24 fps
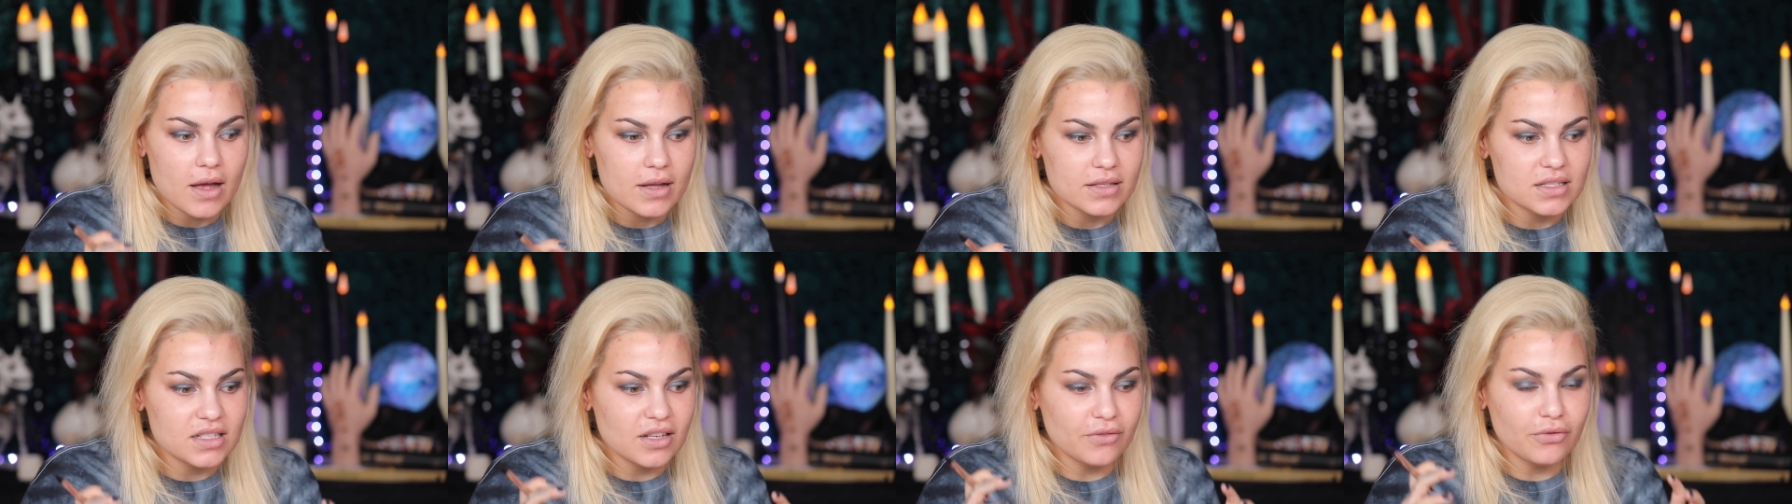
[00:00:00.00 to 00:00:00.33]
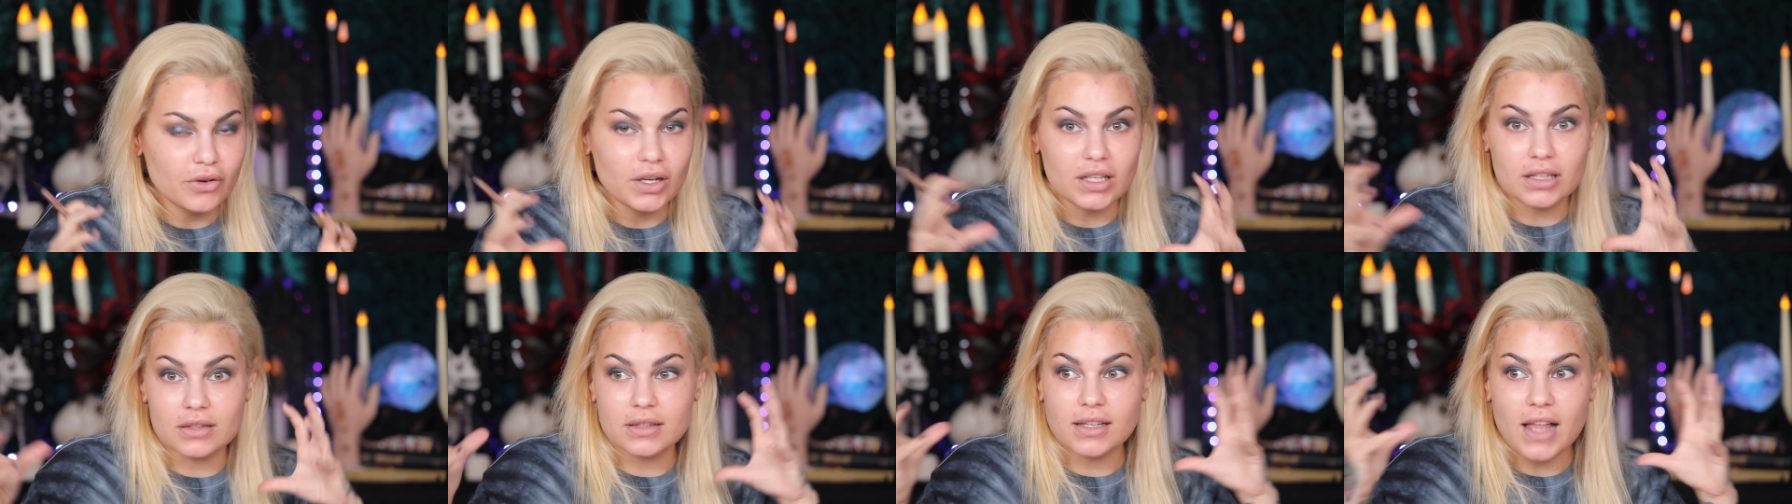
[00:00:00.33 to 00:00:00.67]

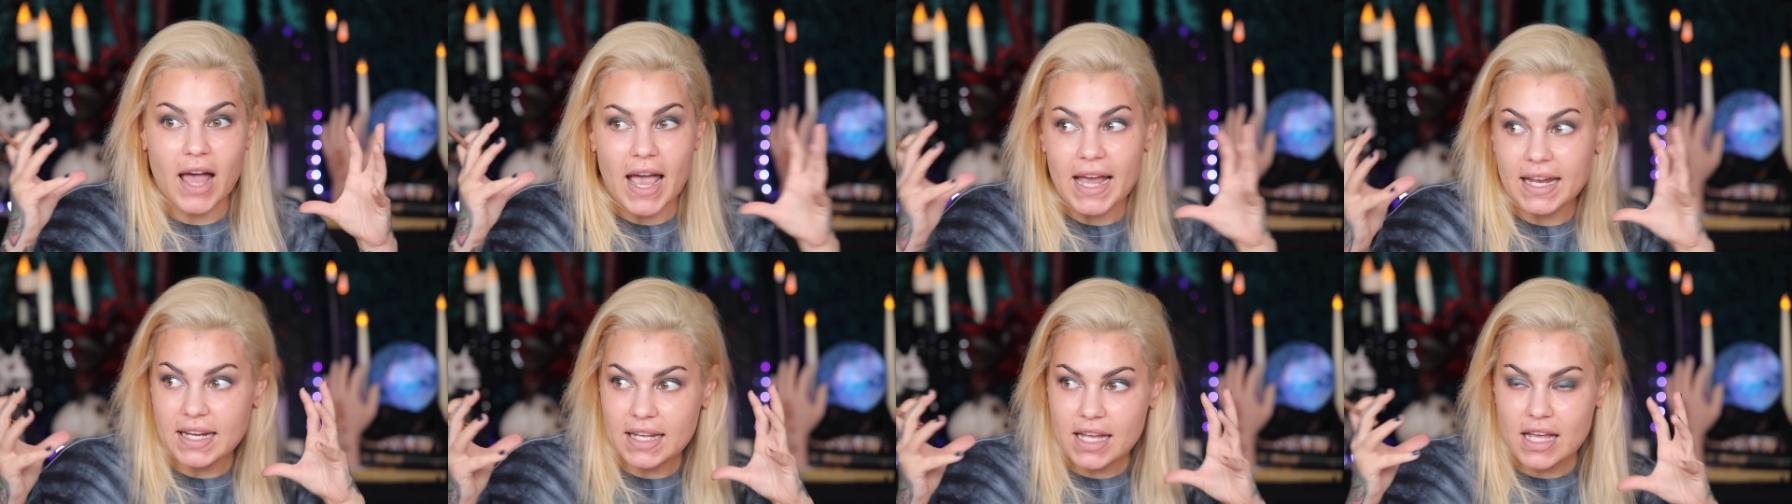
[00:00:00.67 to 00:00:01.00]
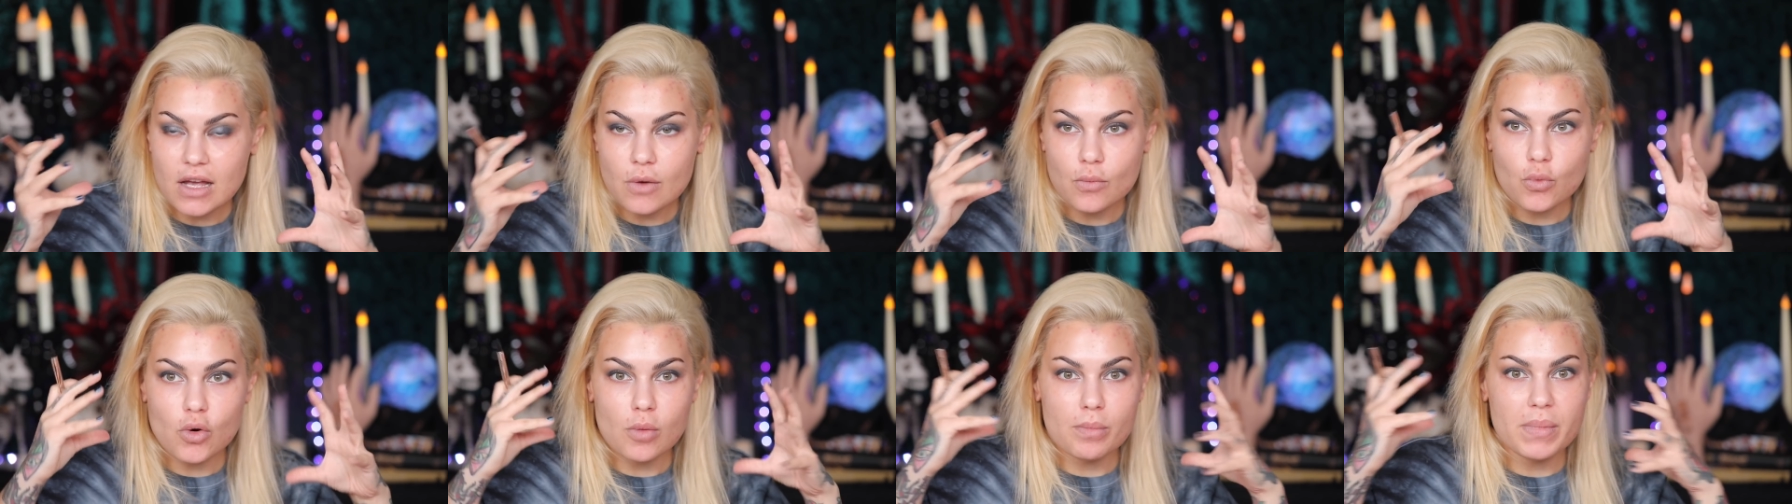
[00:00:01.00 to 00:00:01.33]
different
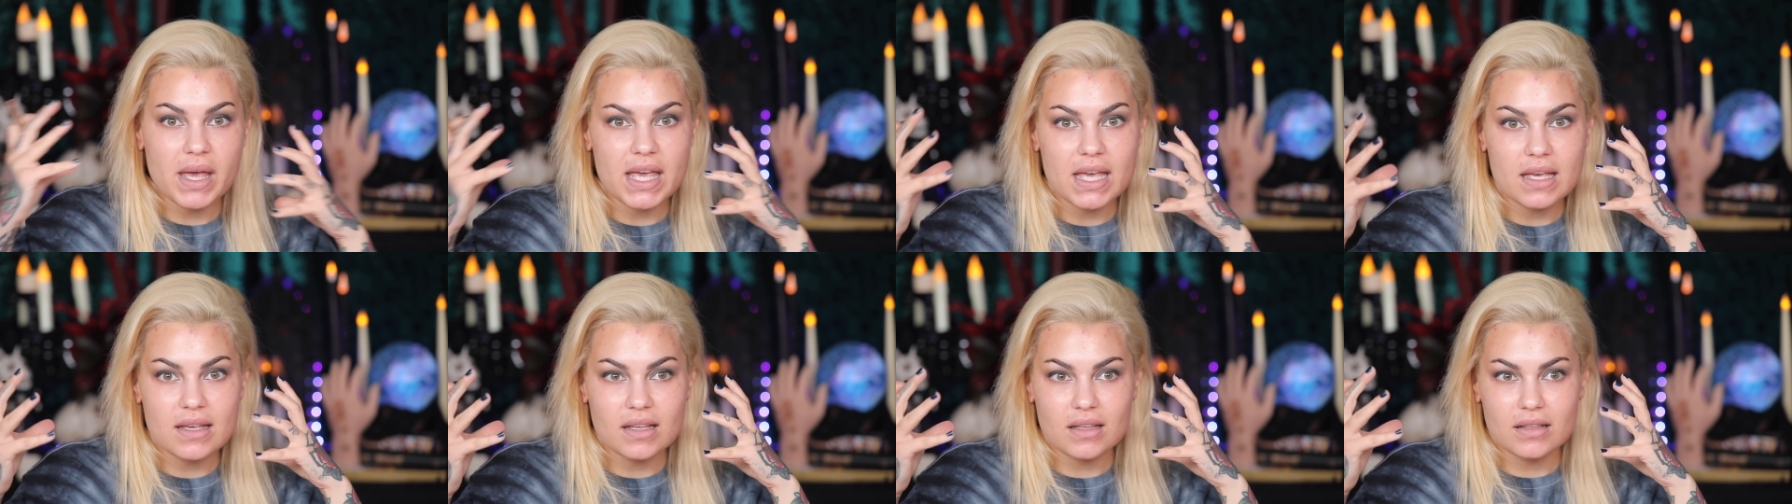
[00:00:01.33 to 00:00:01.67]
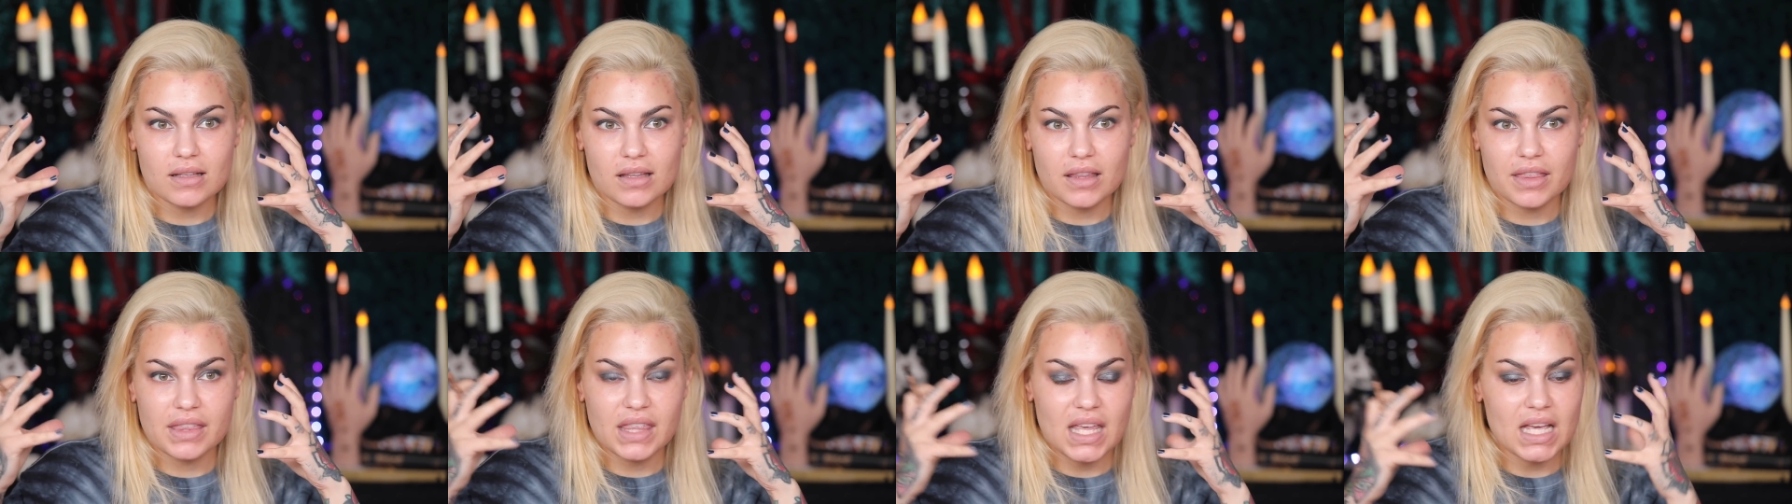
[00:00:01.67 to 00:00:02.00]
lighting will make
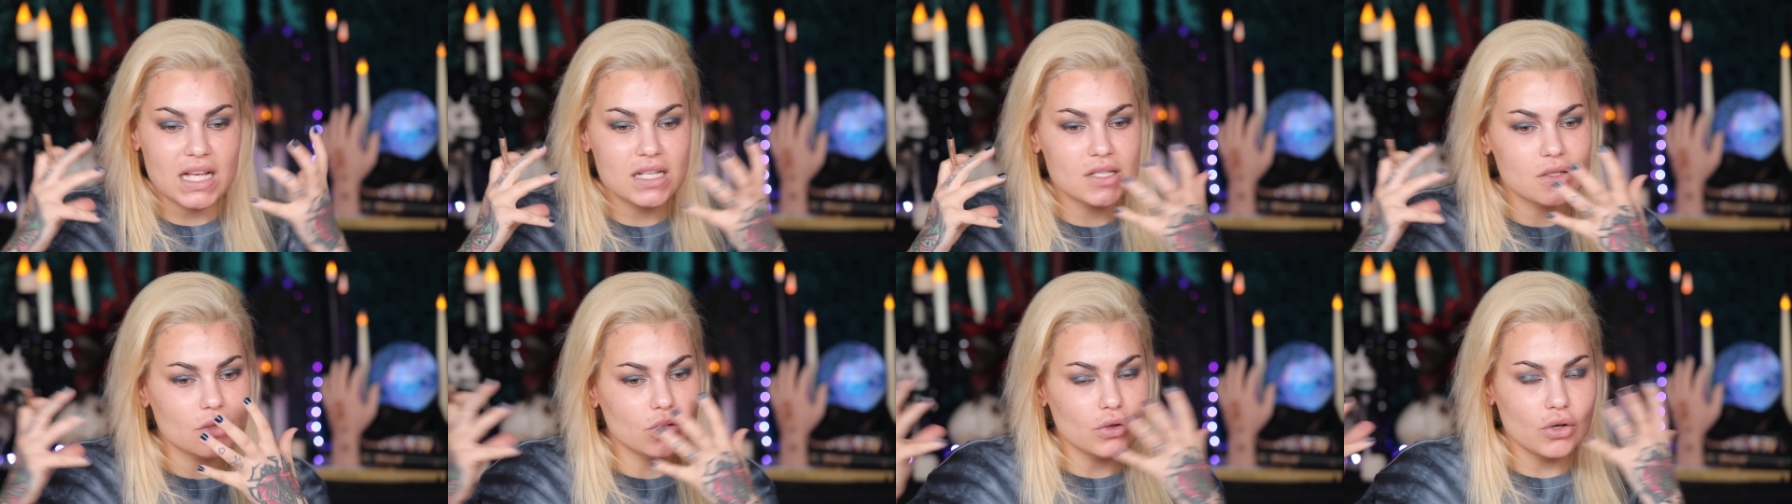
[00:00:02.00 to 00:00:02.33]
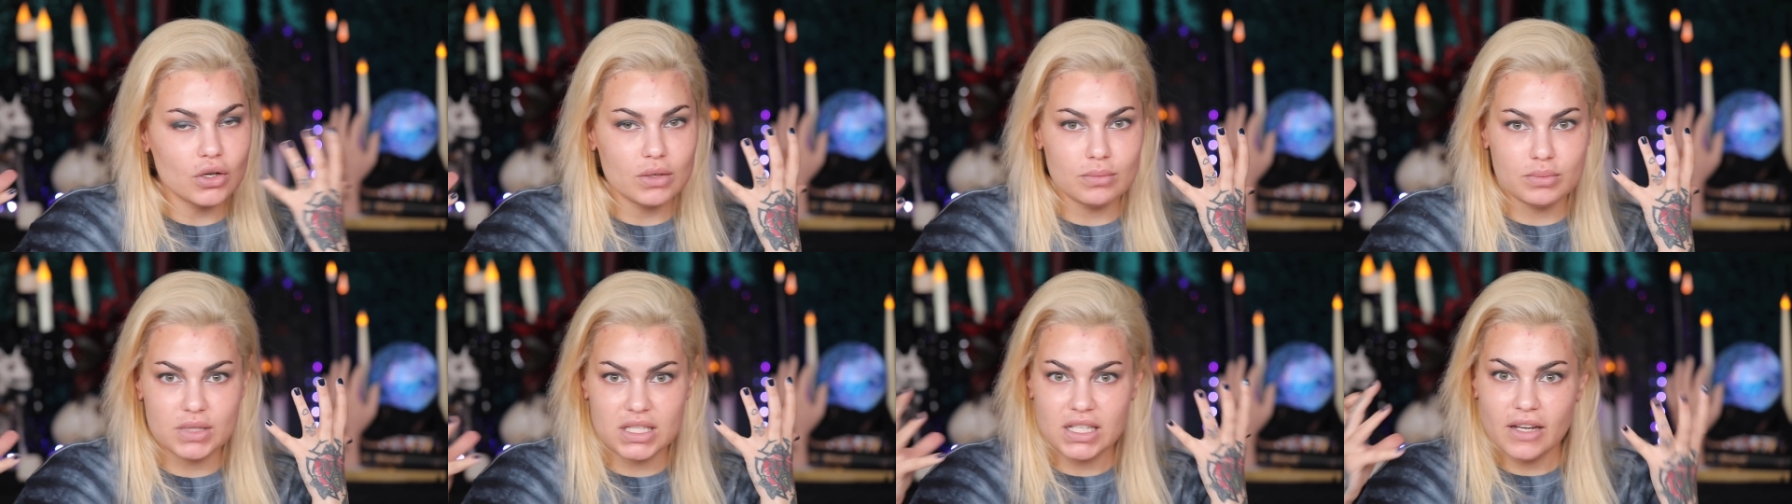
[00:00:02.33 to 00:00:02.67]
things
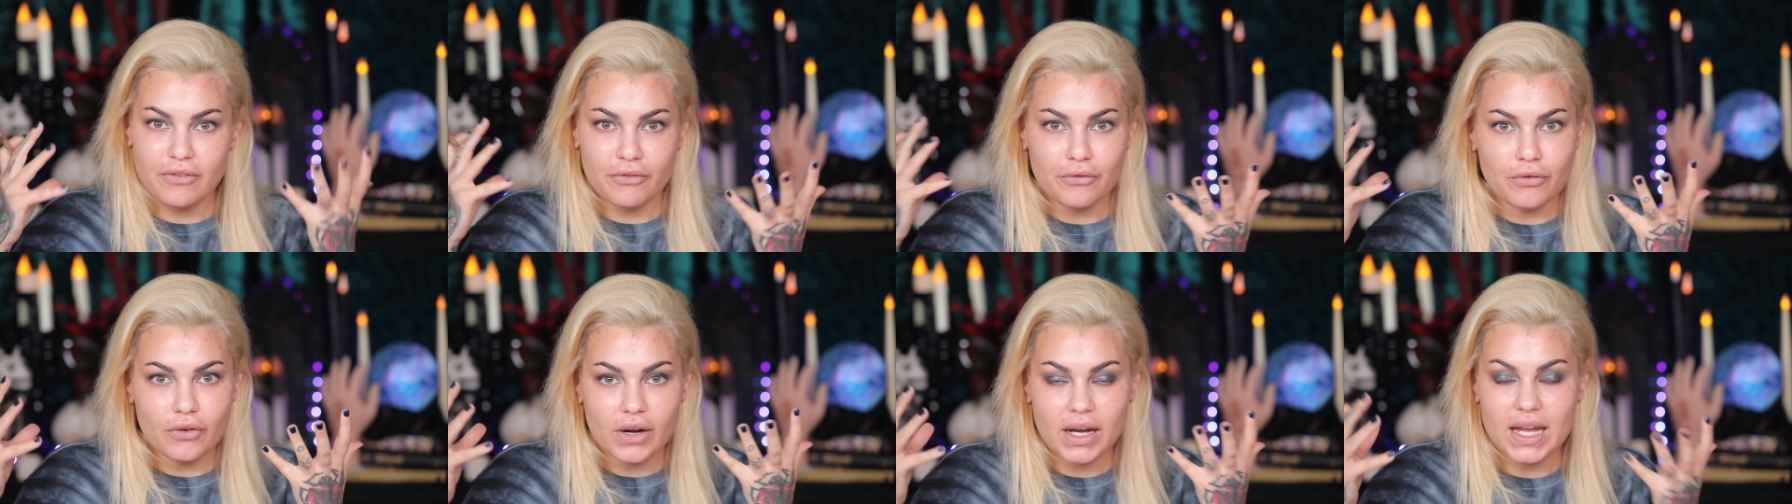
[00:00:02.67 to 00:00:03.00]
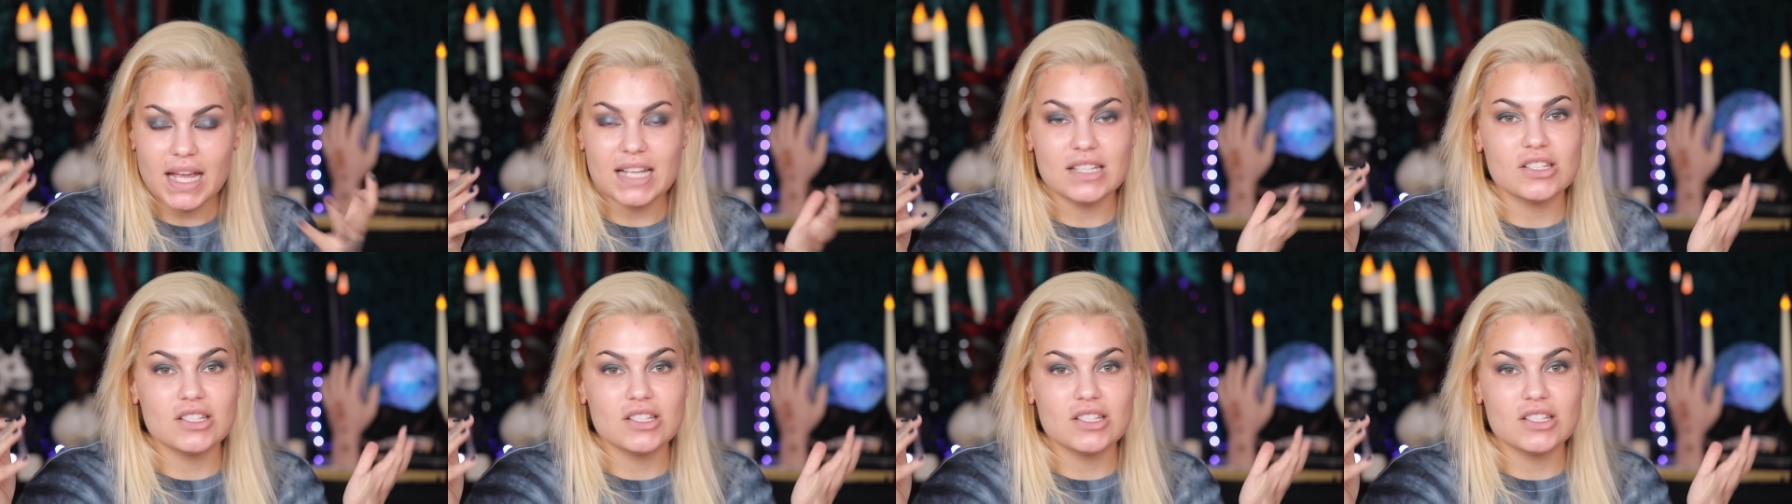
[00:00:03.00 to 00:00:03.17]
look different.